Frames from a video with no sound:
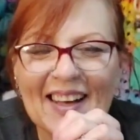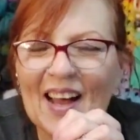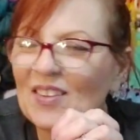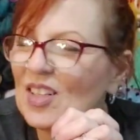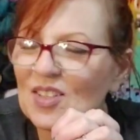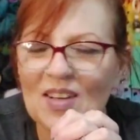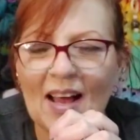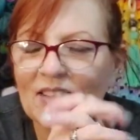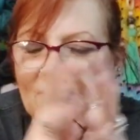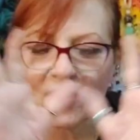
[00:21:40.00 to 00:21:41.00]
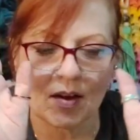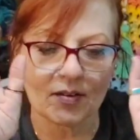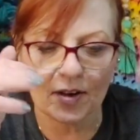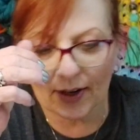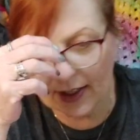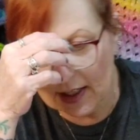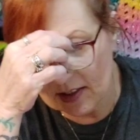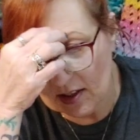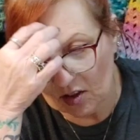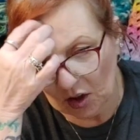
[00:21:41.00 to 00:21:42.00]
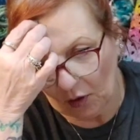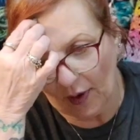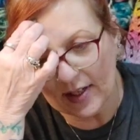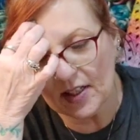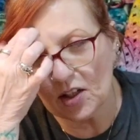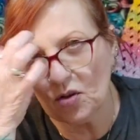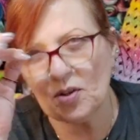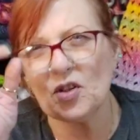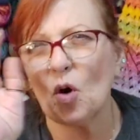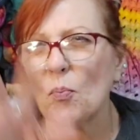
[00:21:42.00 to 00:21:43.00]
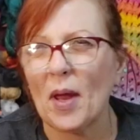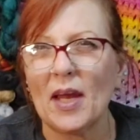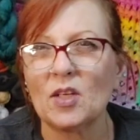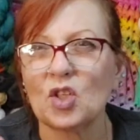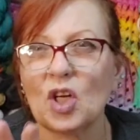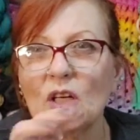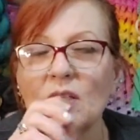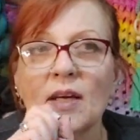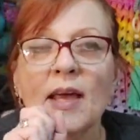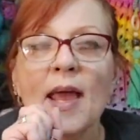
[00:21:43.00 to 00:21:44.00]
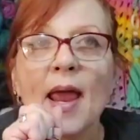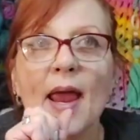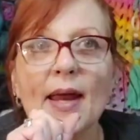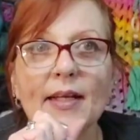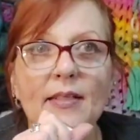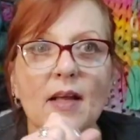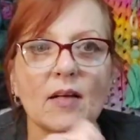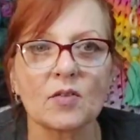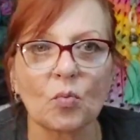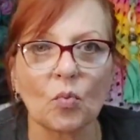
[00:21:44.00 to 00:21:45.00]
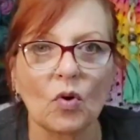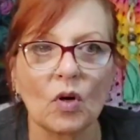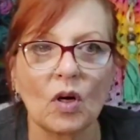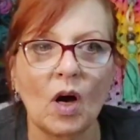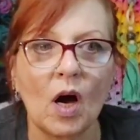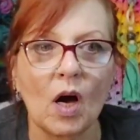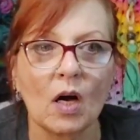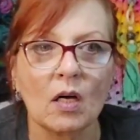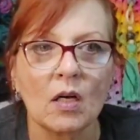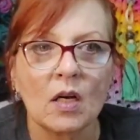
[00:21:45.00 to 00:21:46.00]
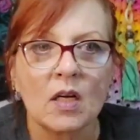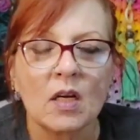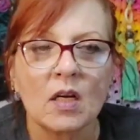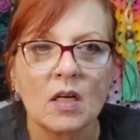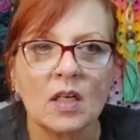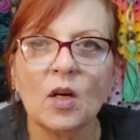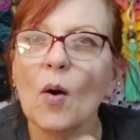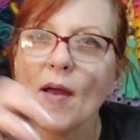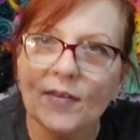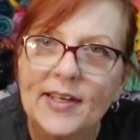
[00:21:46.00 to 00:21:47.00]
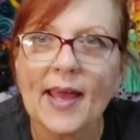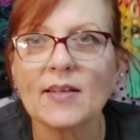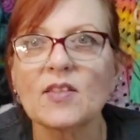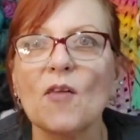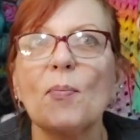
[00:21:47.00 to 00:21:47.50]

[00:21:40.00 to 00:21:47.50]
I just, I just love Craig. He's such a great teacher. He's so patient, and he does, uh, you know, everyday stuff.